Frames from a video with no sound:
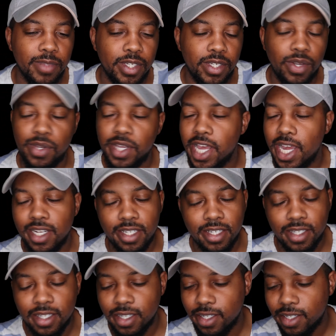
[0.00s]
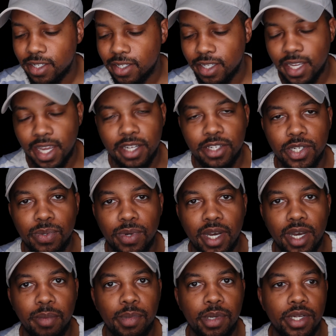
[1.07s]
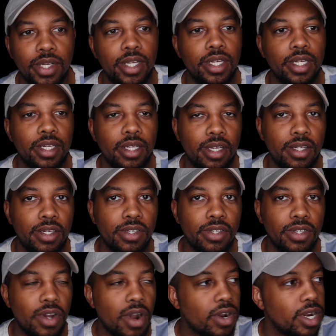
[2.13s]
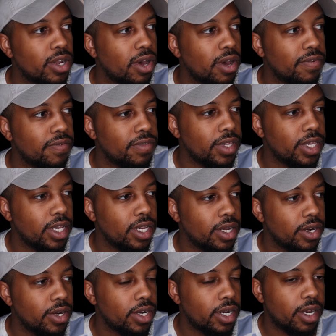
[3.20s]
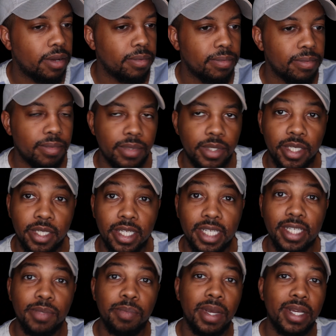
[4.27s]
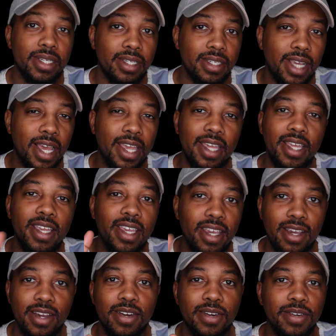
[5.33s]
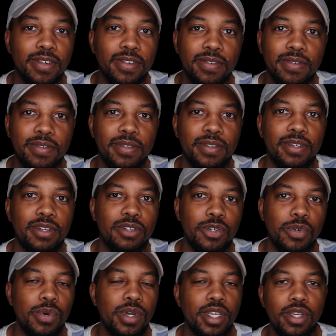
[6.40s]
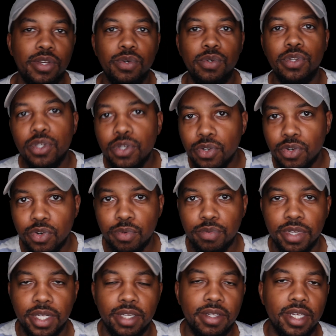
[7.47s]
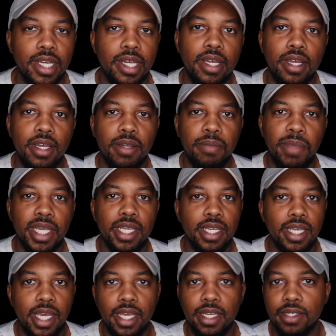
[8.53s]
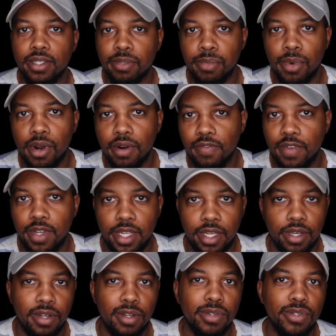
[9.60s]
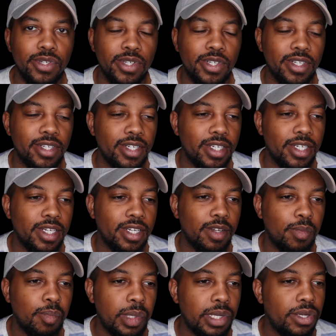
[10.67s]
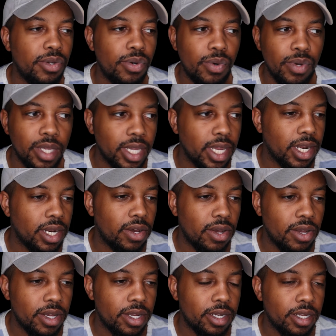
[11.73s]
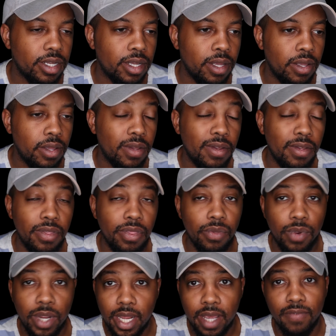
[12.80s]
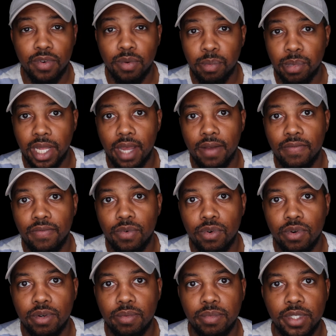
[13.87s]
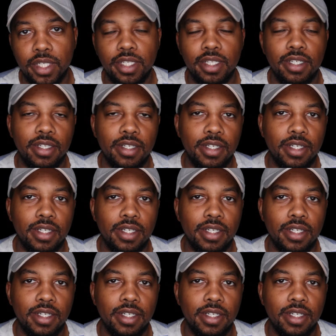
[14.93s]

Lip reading: So yeah, just to catch you up, started off the year. This is my second year doing YouTube and making ASMR videos. Been doing it on 3 different platforms.